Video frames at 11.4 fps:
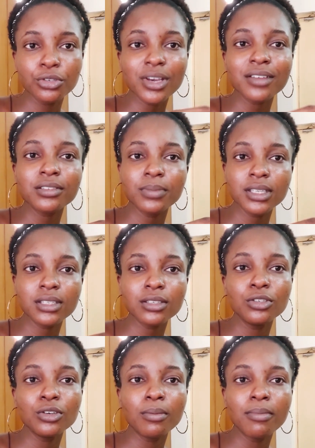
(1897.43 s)
you have space
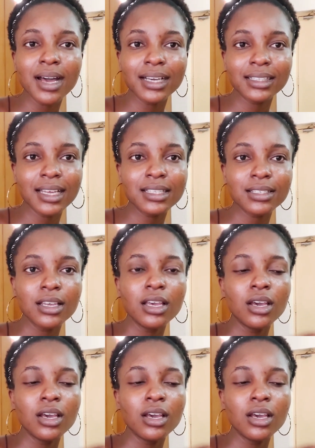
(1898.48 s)
in your bag that